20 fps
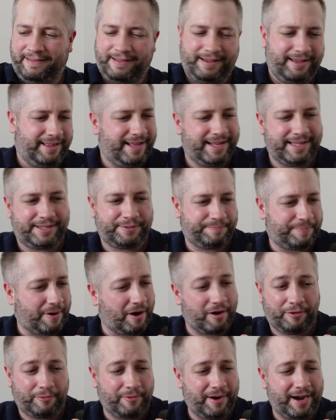And that's
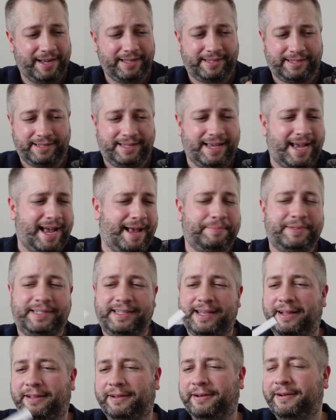part of why it's a top
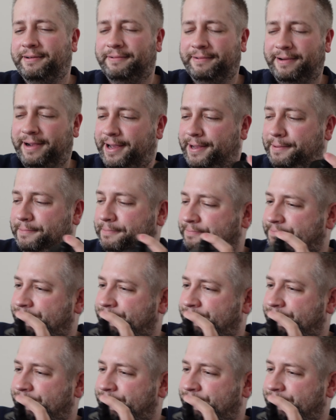seller, right?